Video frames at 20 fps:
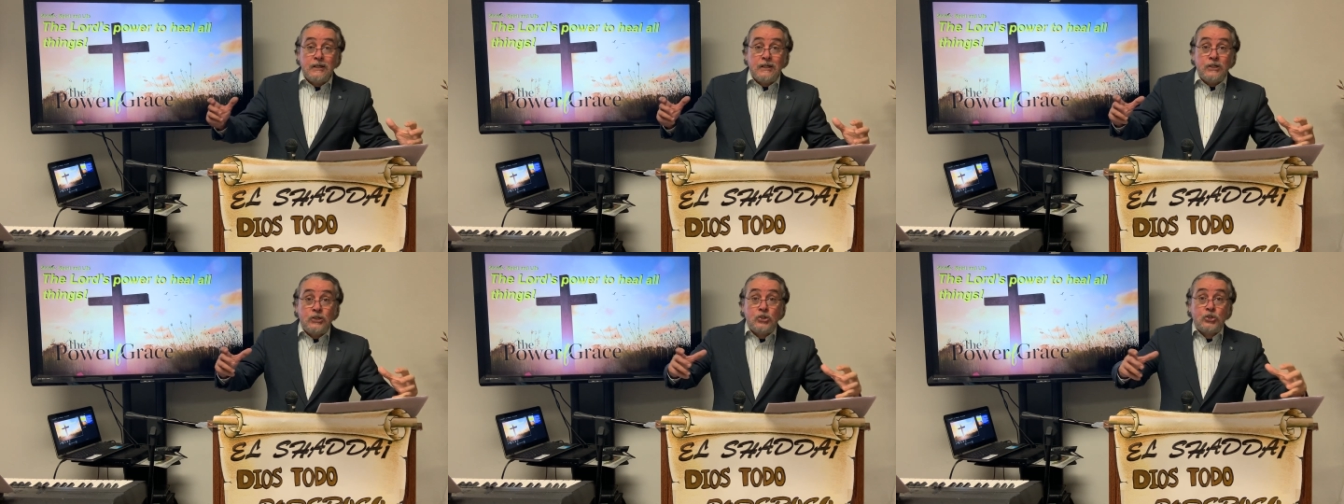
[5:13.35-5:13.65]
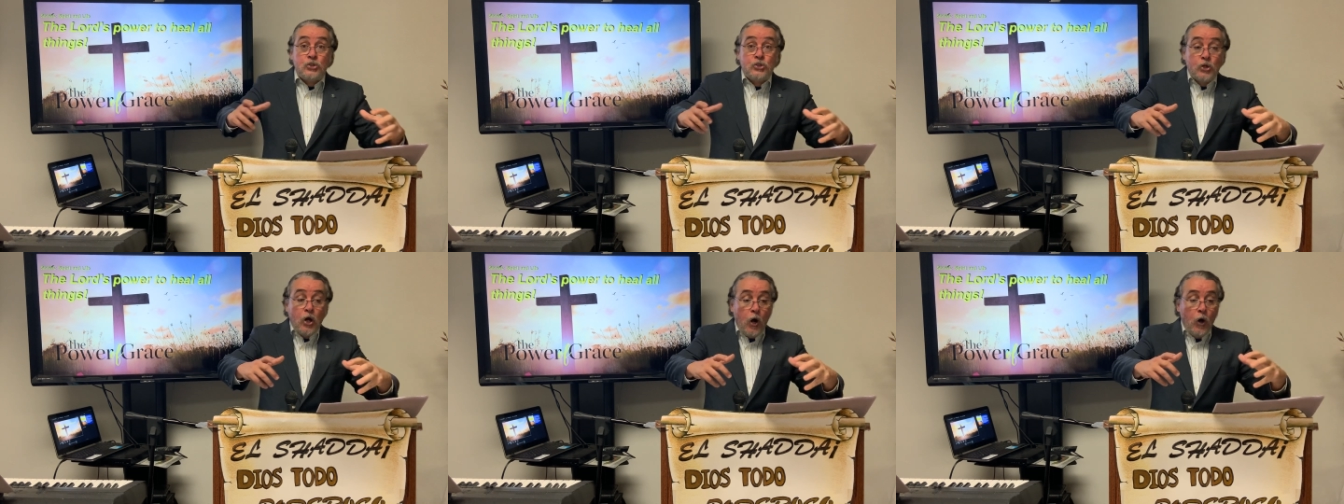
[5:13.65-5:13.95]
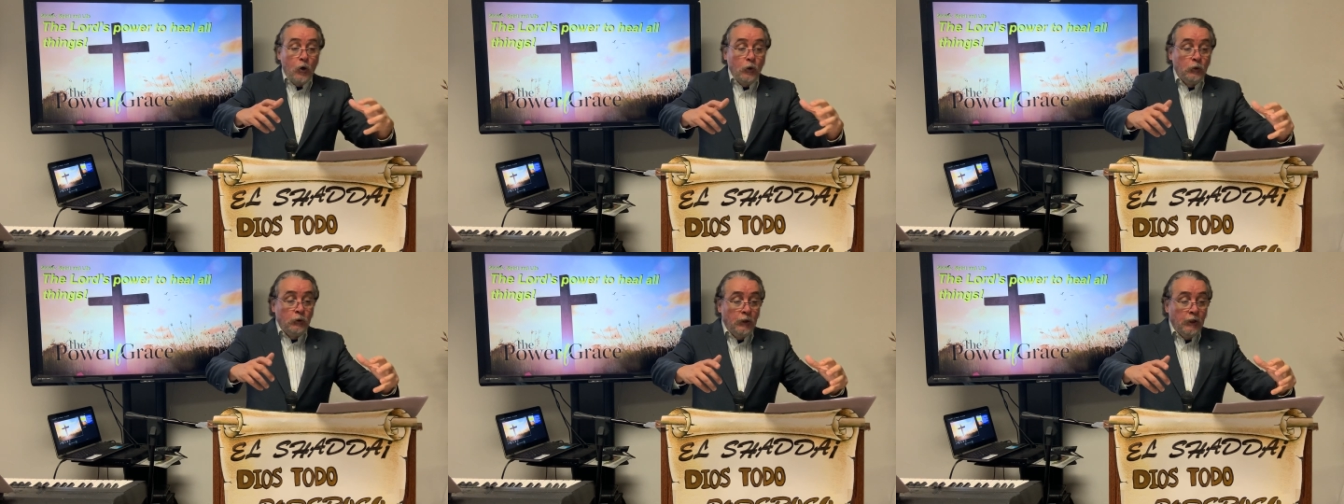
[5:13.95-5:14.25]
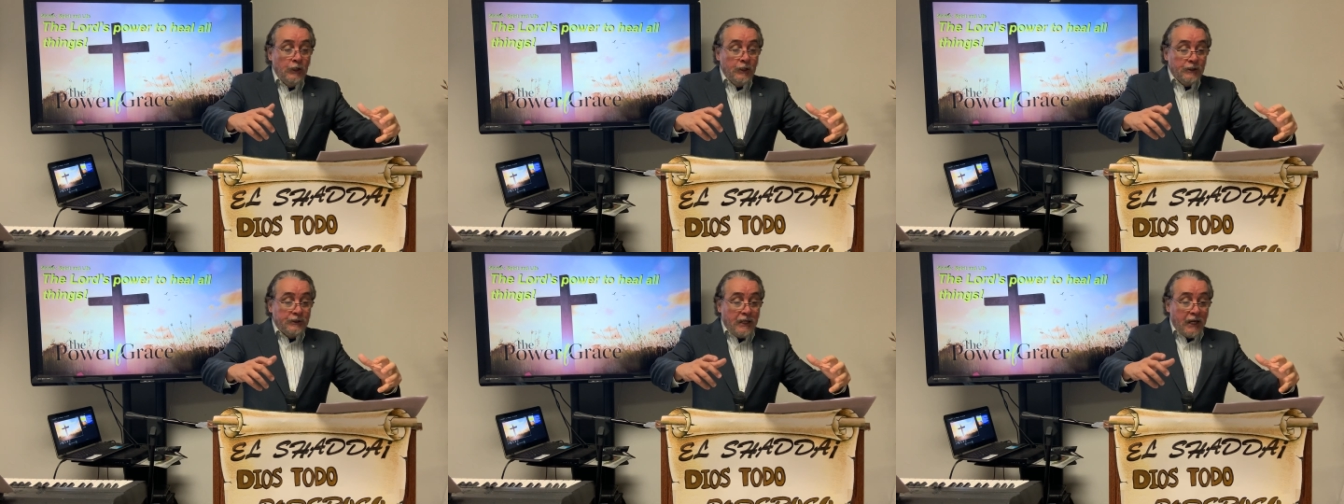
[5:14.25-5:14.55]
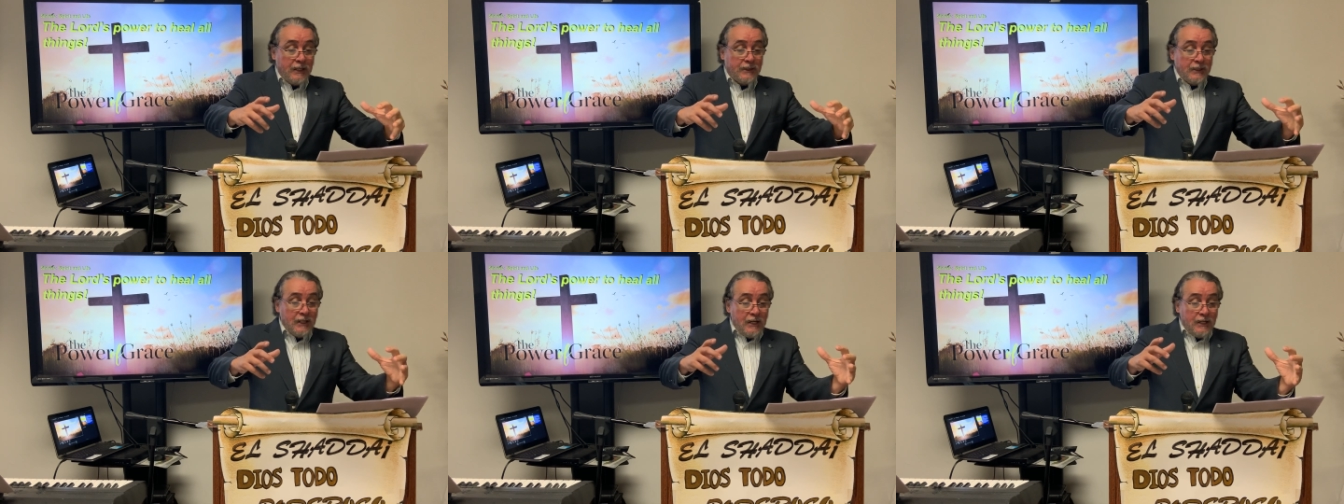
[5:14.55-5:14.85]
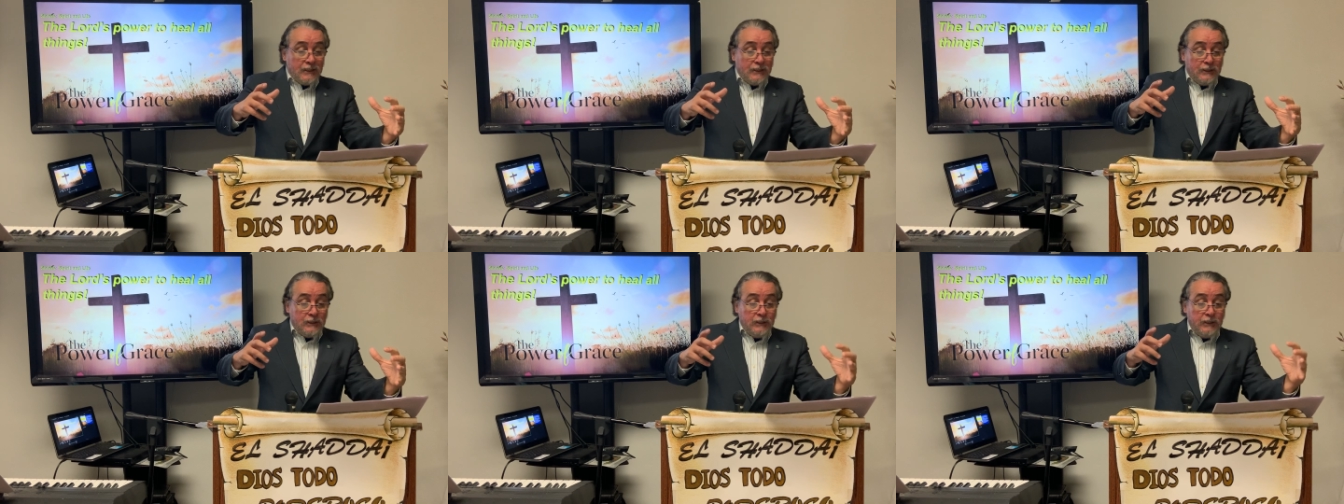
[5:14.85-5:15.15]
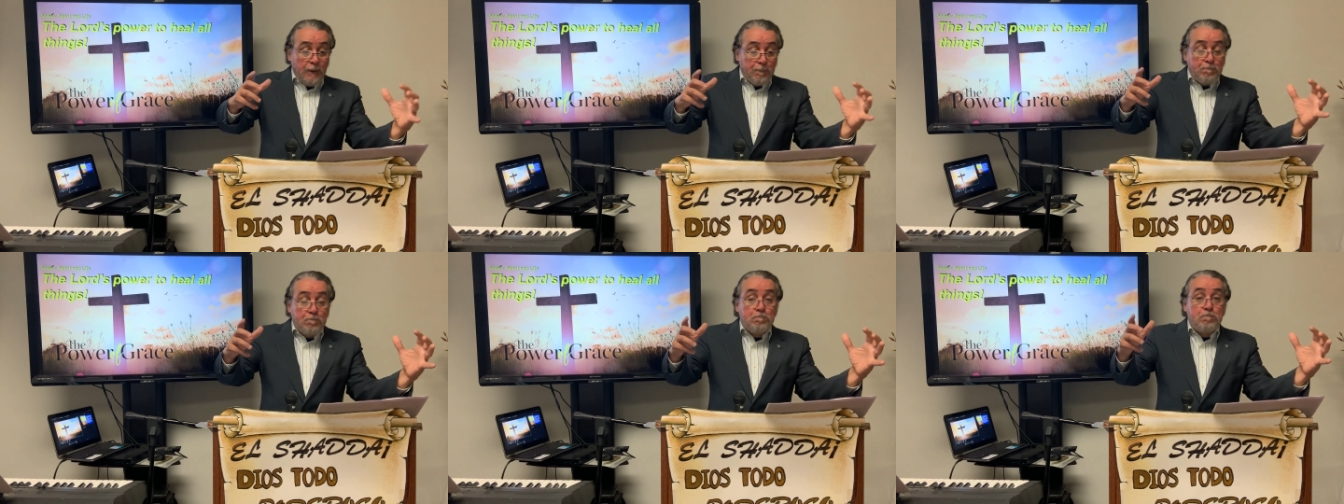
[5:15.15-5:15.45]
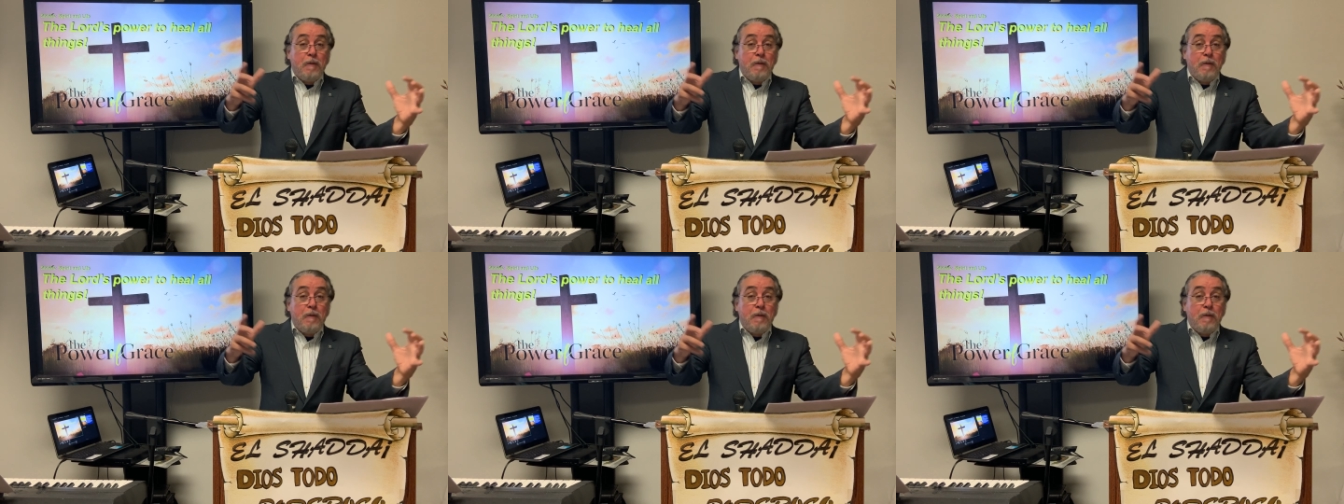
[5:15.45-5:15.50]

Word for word: show that the